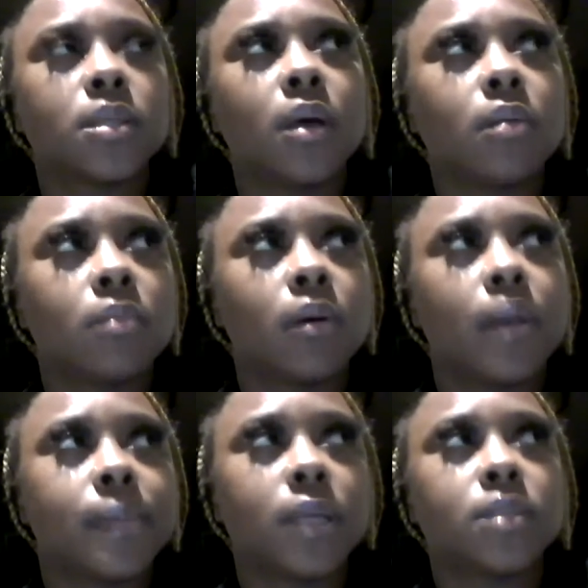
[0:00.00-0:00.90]
don't
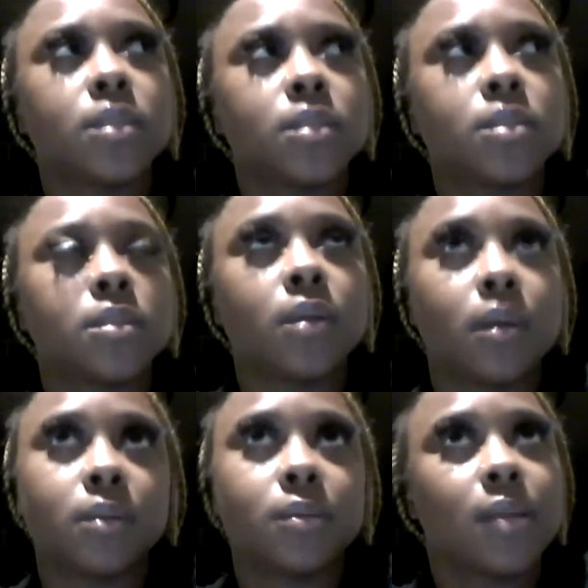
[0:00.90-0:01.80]
know,
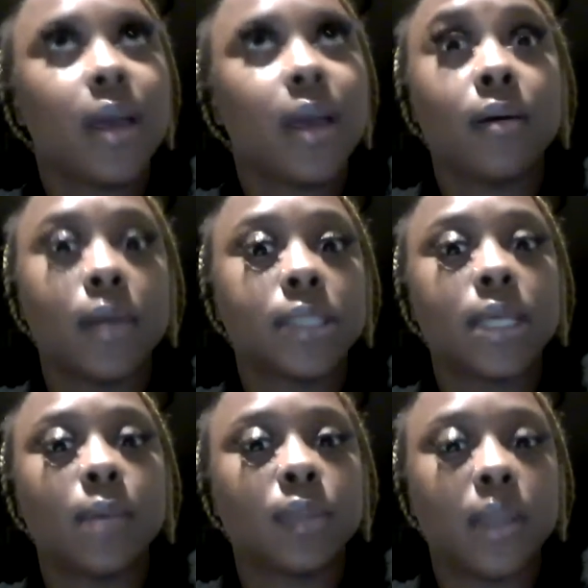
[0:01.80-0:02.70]
I had a hard
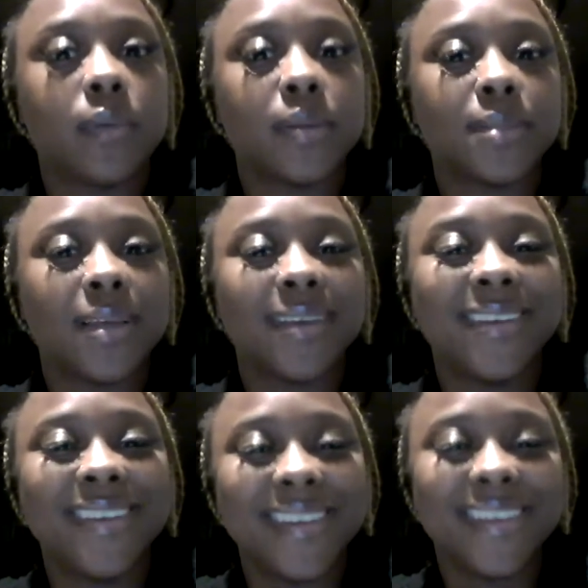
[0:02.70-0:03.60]
time with that
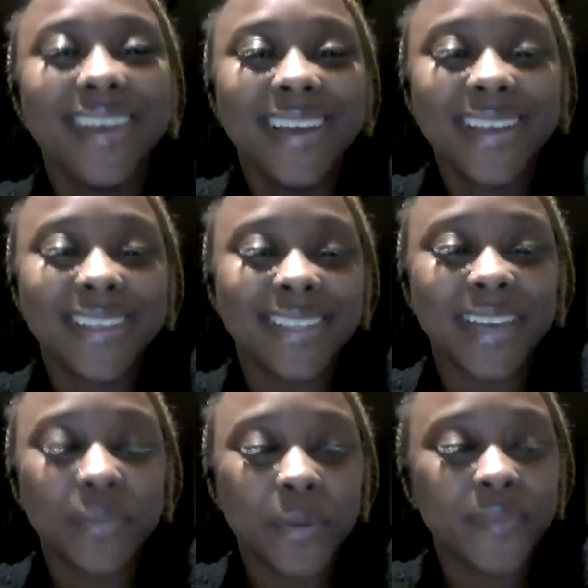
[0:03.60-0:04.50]
website because
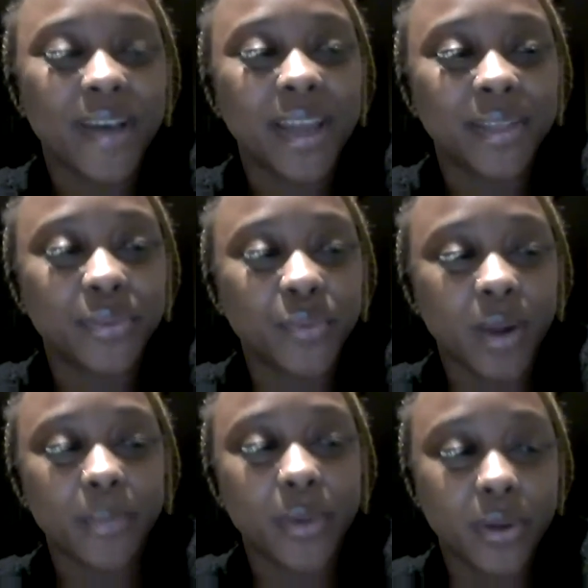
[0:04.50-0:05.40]
they provide it through
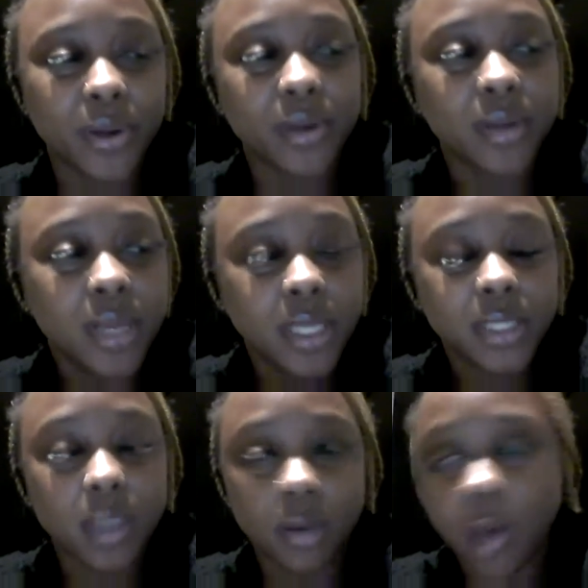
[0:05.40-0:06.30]
our broker.
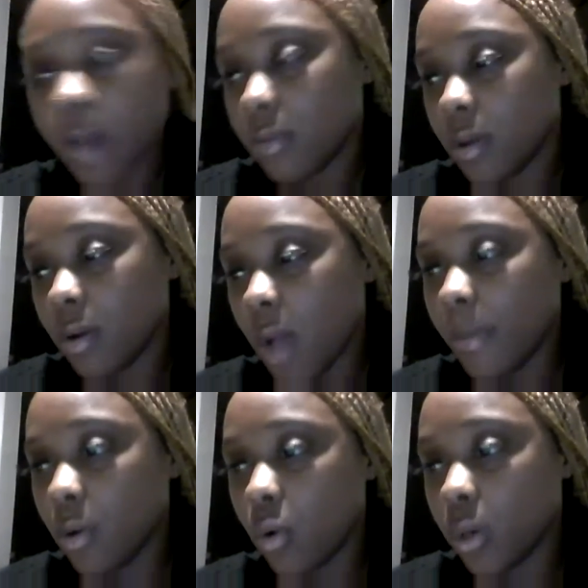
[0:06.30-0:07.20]
So I don't know. I'm
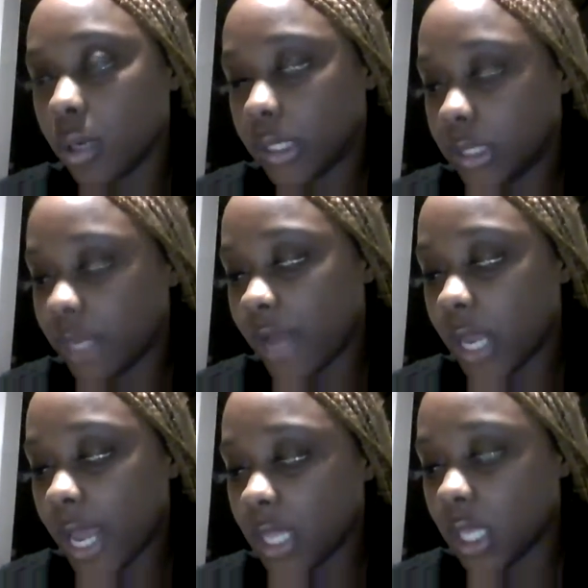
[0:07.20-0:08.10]
gonna go on there and see if I
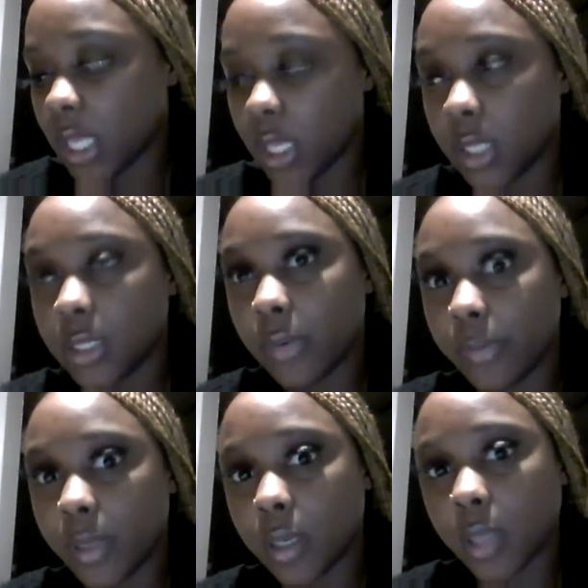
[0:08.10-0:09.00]
can add that link because that would
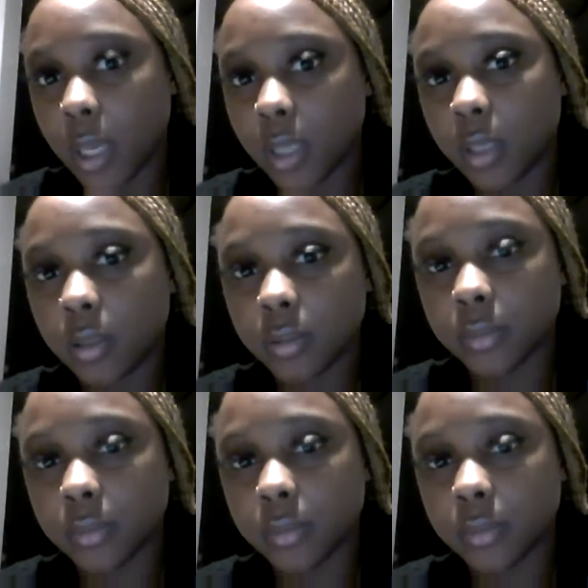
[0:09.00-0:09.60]
be a good idea.